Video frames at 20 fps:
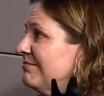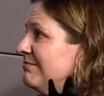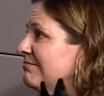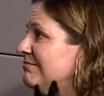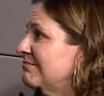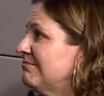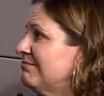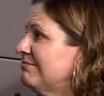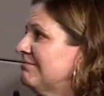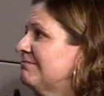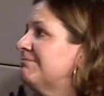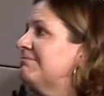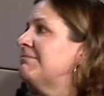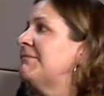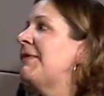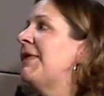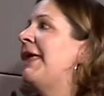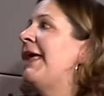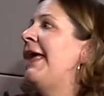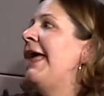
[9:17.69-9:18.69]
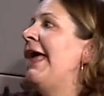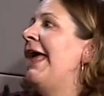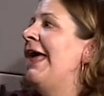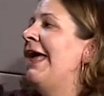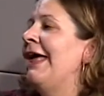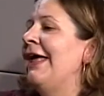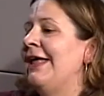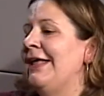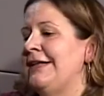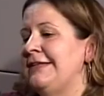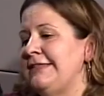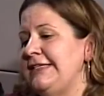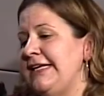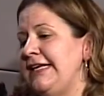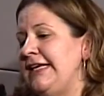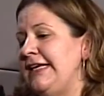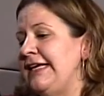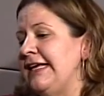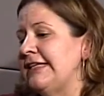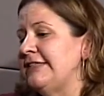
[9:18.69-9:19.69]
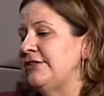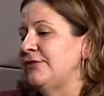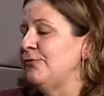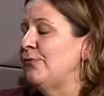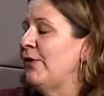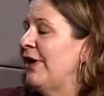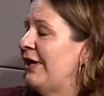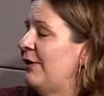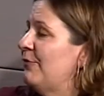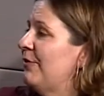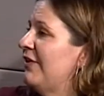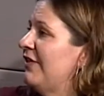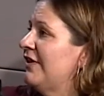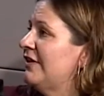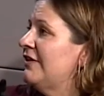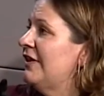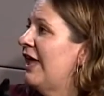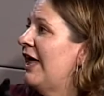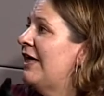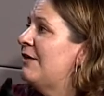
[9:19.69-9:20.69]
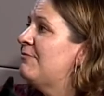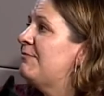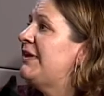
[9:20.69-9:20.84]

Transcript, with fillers: Okay and he gets away with a lot